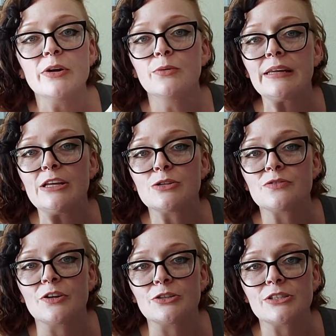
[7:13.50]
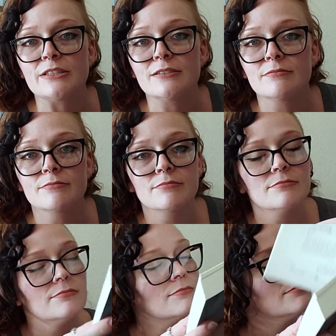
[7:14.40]
to read those first.
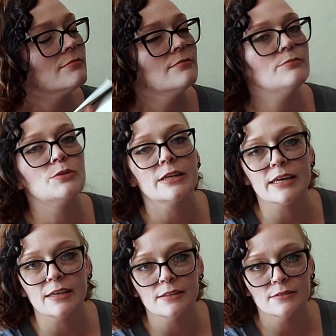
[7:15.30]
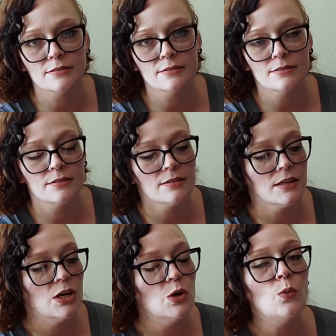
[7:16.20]
Brilliant.
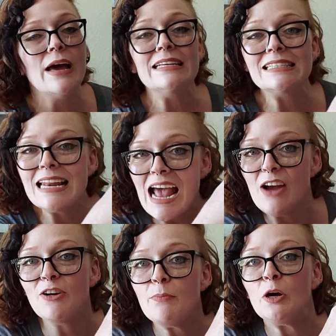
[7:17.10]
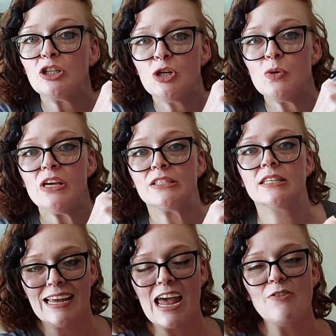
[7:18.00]
Why doesn't every book do this?
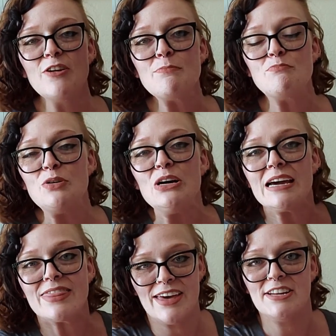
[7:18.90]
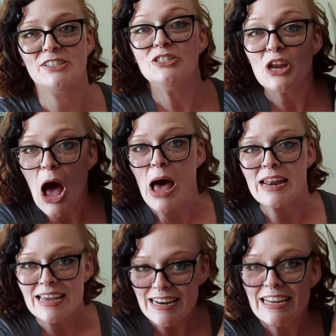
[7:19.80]
Every book that is not
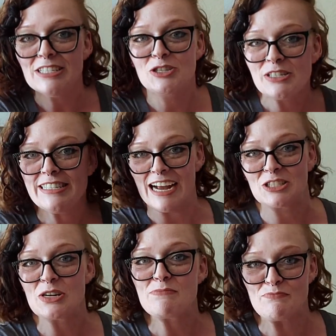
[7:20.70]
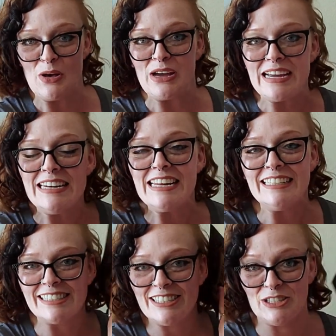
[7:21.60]
an introductory book
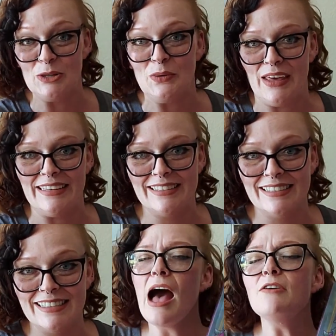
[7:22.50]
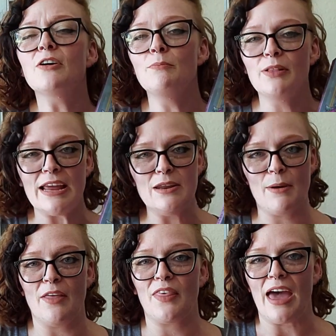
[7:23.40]
needs to do this. I've complained
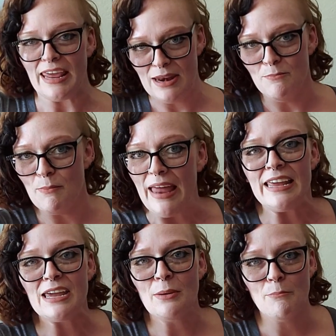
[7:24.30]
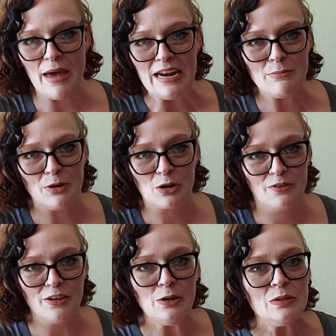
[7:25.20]
about that in many, many book
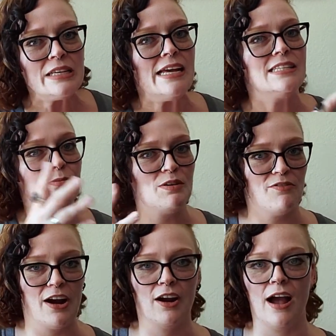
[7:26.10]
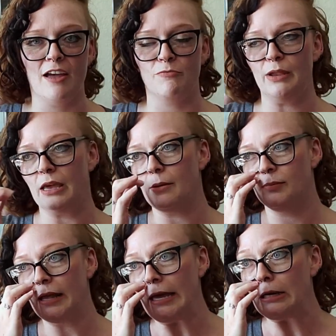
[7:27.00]
reviews, and to be fair, I've been a
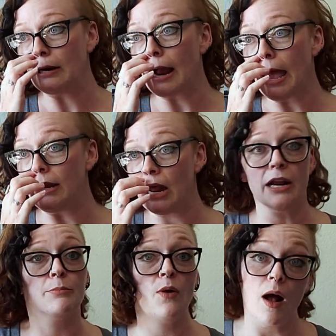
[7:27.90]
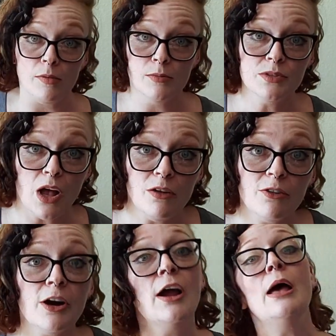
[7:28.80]
complainer and not a problem
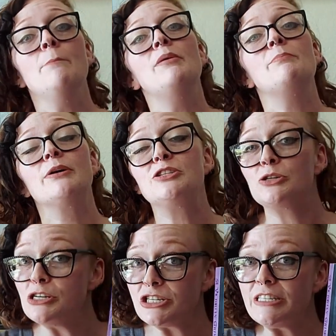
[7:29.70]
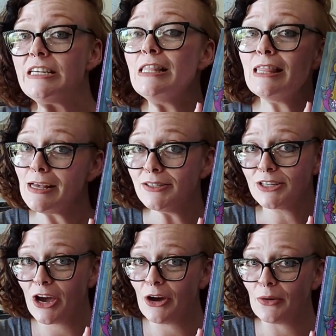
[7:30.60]
solver, but Patricia
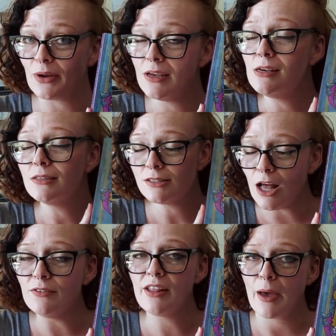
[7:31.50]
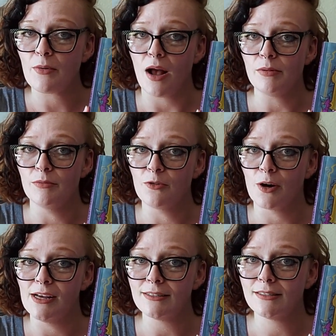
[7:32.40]
Telesco solved that problem for
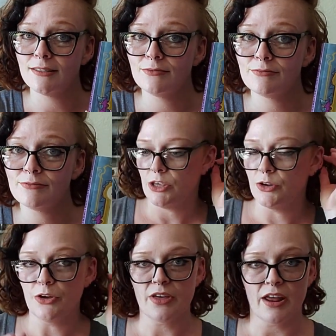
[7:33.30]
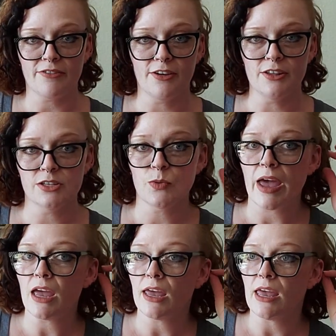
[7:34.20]
us. You'll know that I feel this
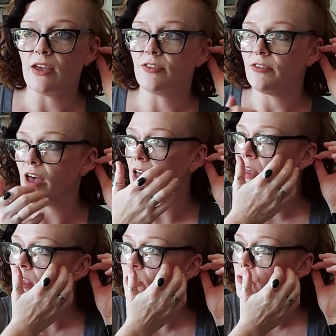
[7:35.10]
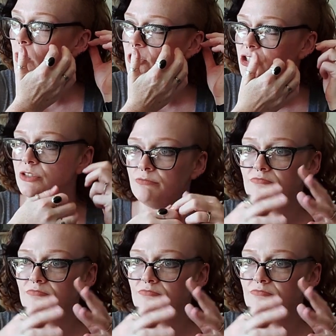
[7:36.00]
way if you've watched,